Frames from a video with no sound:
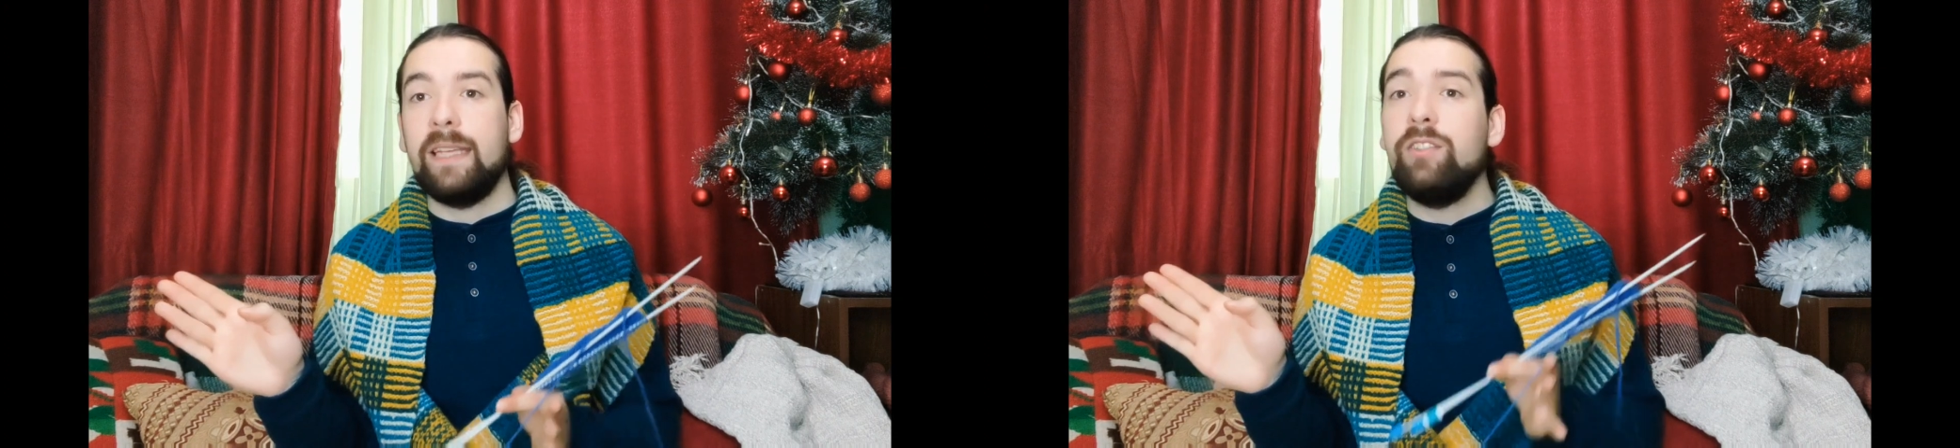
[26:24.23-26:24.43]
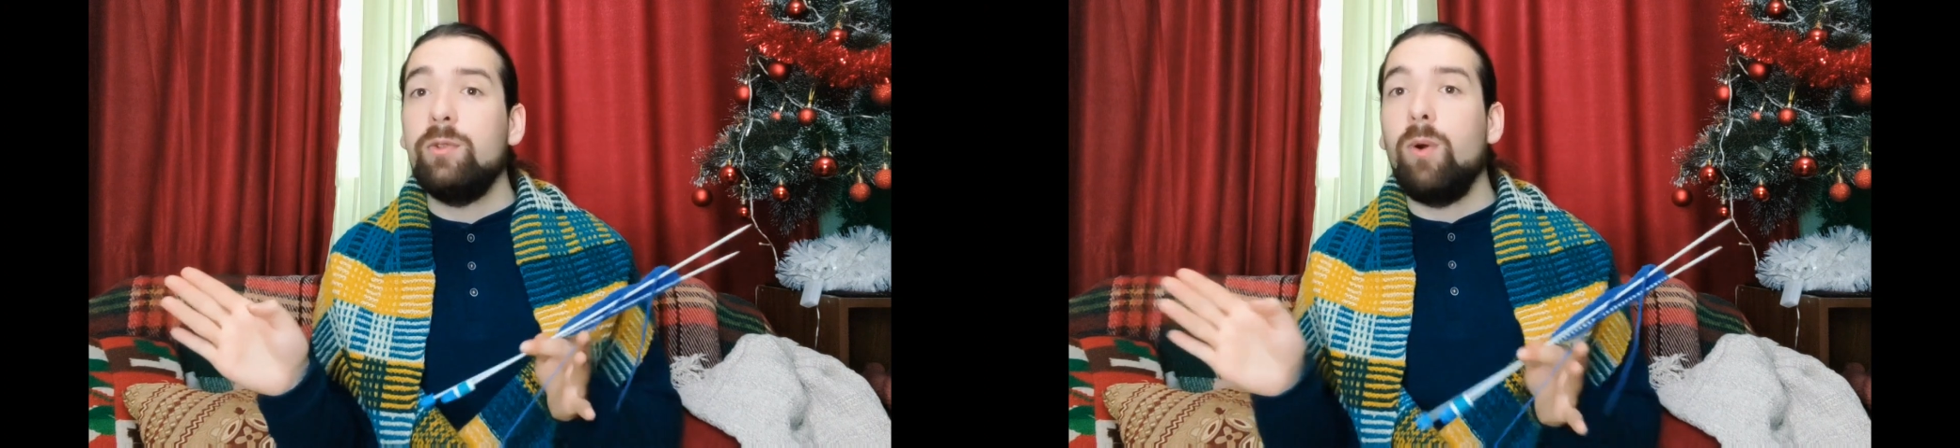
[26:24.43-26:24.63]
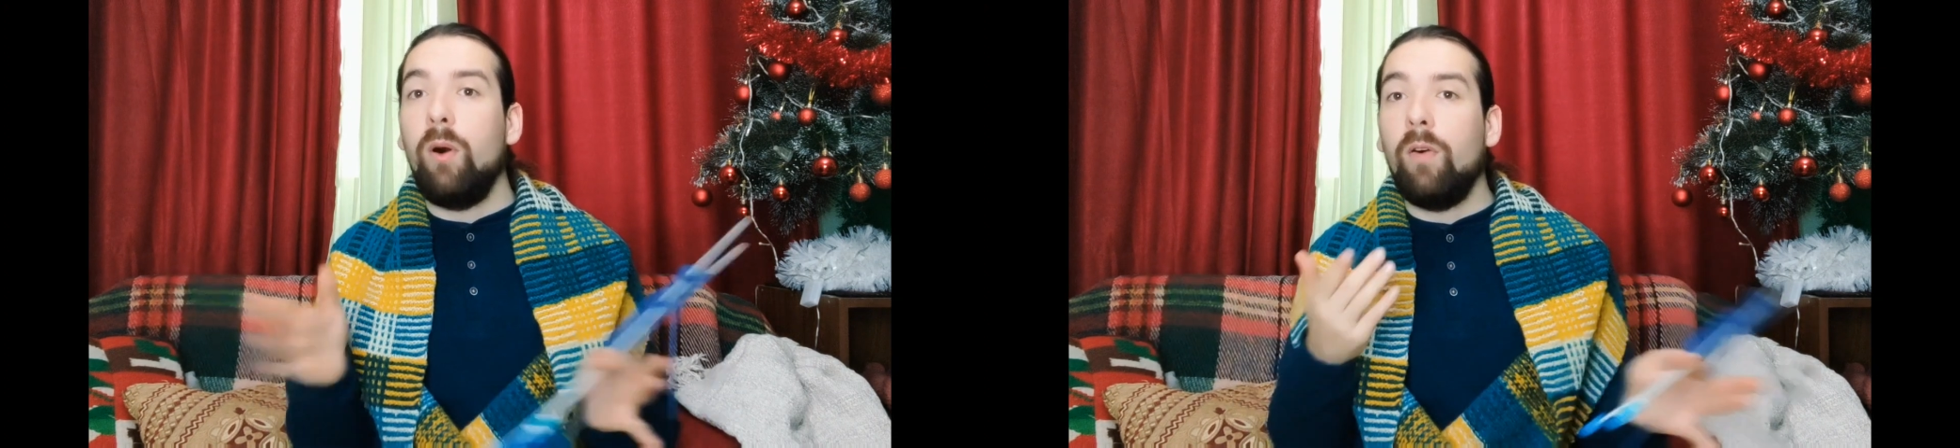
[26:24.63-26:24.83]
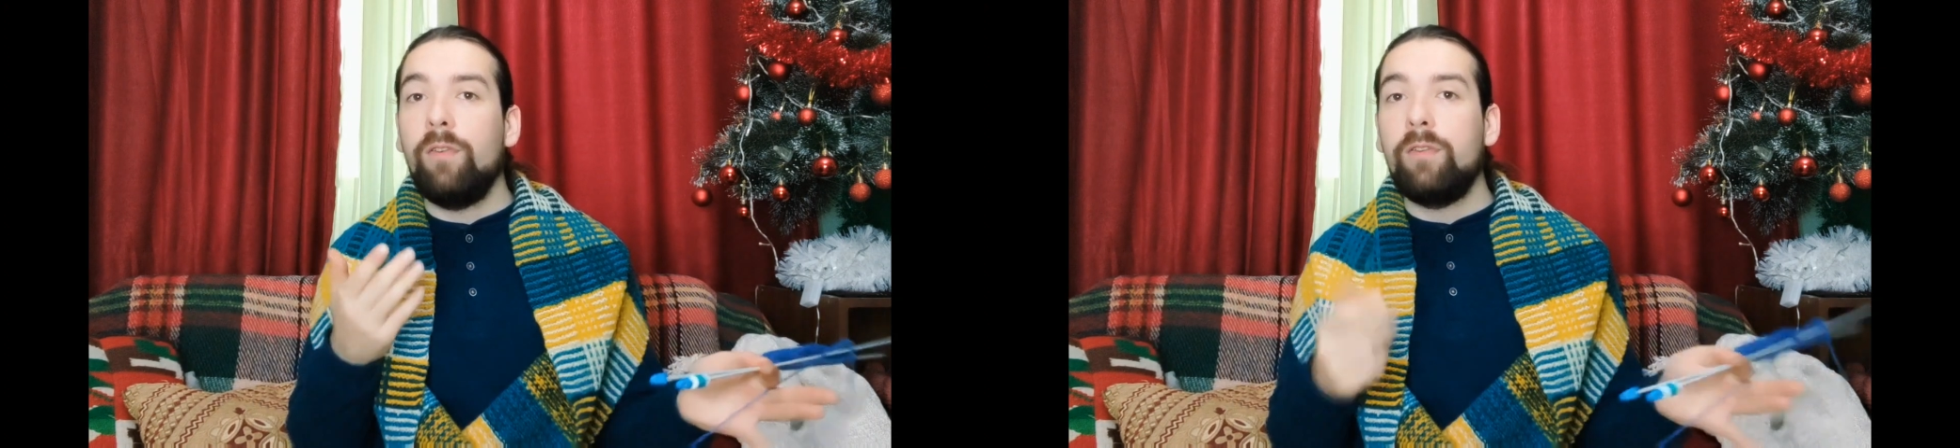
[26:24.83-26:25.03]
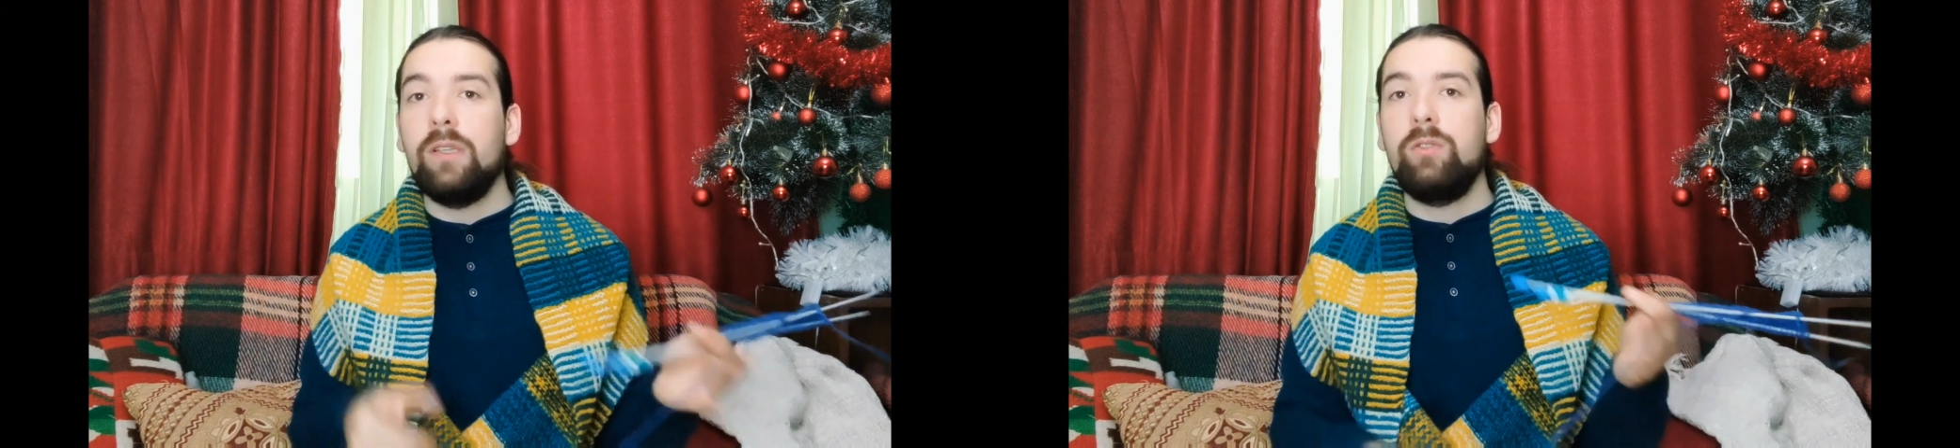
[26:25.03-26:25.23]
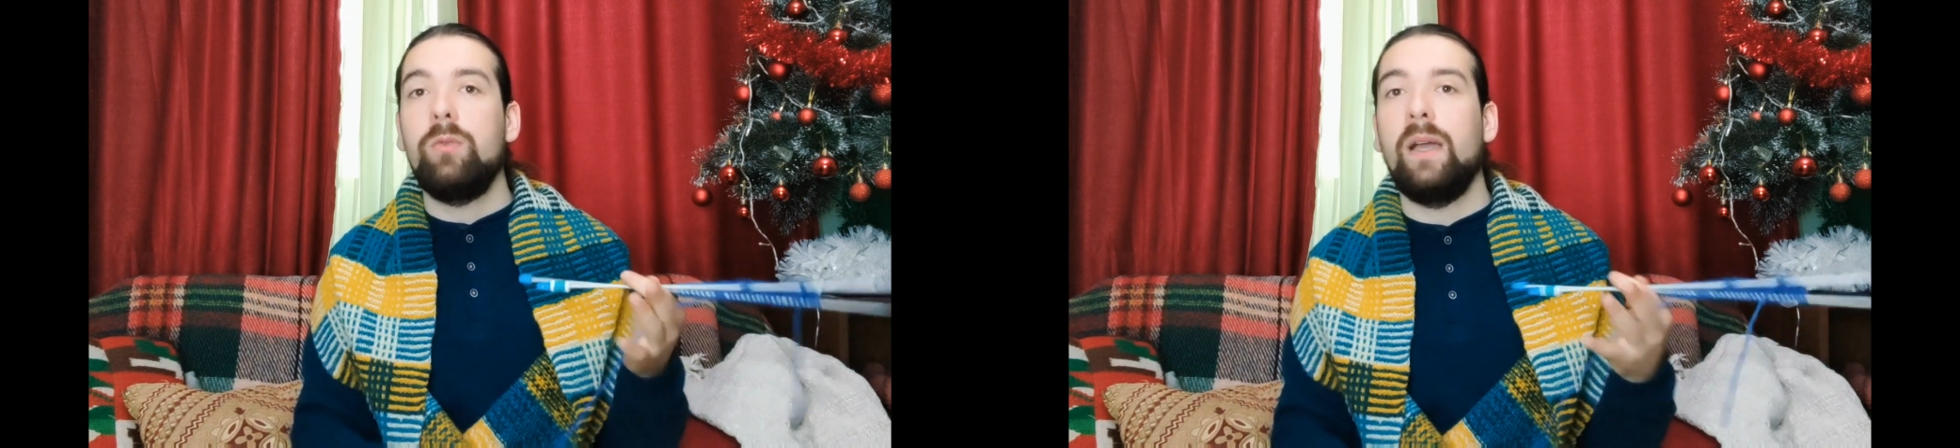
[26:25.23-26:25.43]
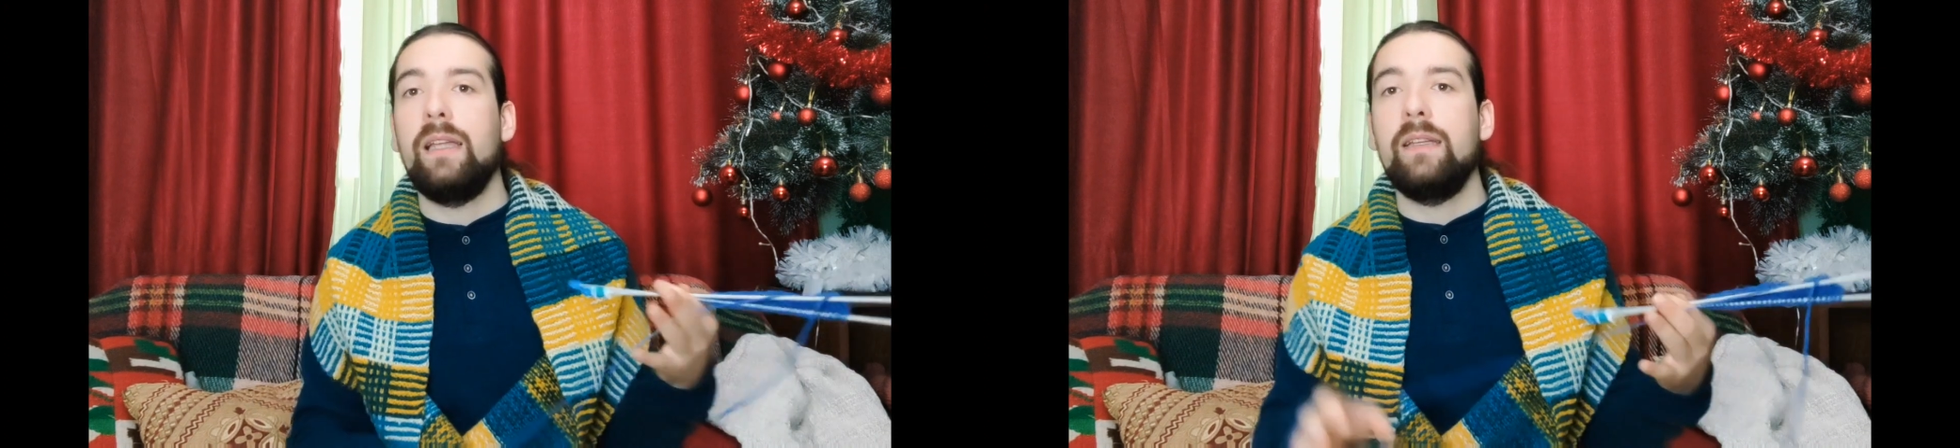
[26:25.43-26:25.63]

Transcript: now send you off